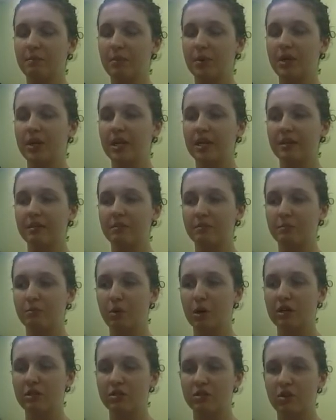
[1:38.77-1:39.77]
putting
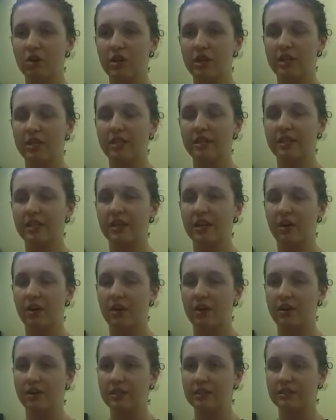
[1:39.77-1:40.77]
pressure on it
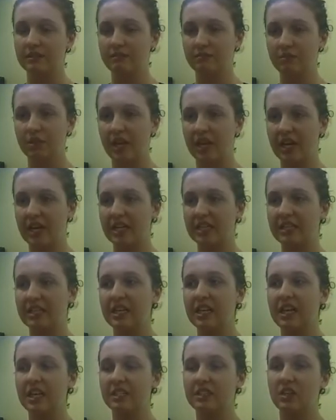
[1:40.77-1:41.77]
on land
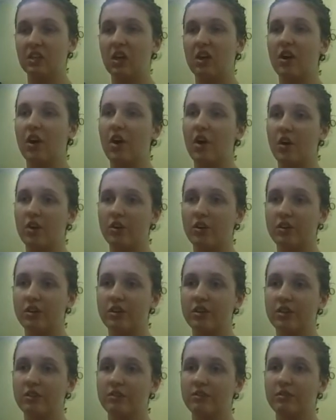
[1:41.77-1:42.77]
is a lot
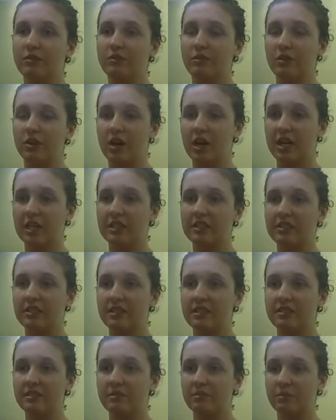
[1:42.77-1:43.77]
harder for
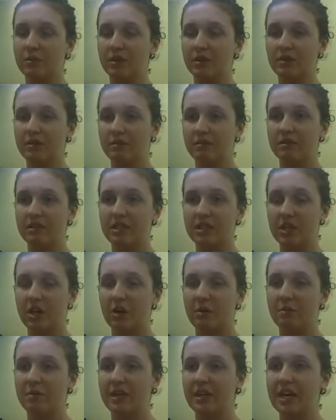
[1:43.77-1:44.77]
us with
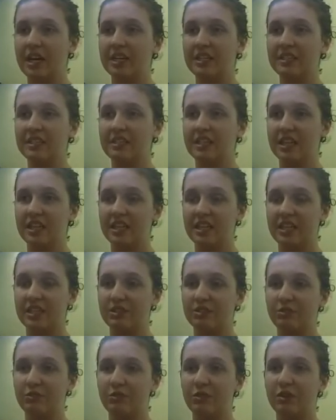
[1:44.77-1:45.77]
CRPS than it
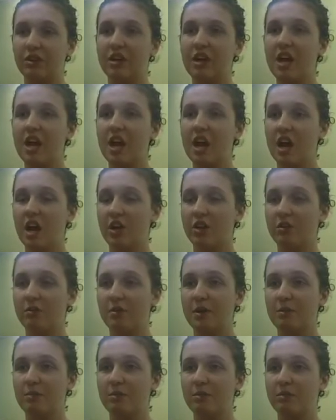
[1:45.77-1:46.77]
is for other
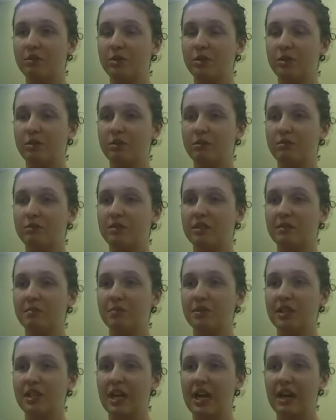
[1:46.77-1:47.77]
people who
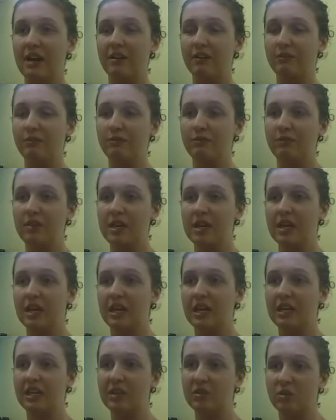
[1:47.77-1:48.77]
simply have
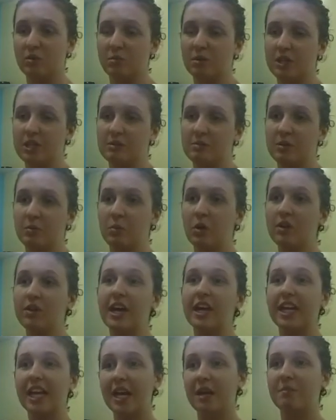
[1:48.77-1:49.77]
a knee replacement. While
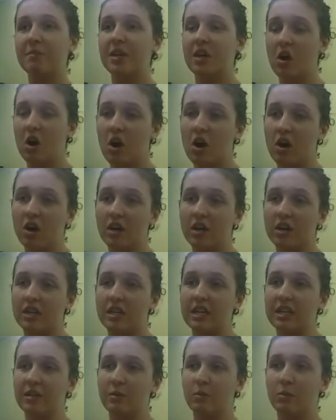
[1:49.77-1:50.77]
that can be
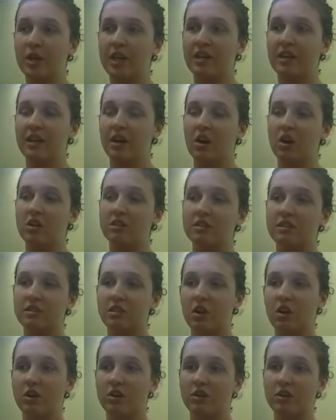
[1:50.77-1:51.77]
hard, we ours is
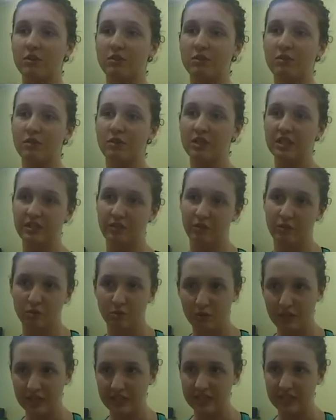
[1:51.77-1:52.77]
harder for a different
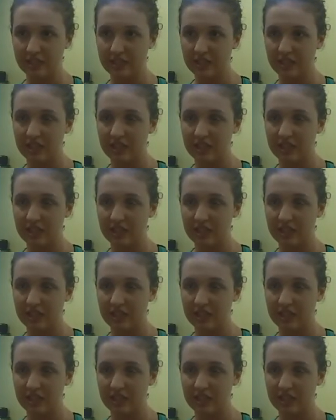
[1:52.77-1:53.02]
reason.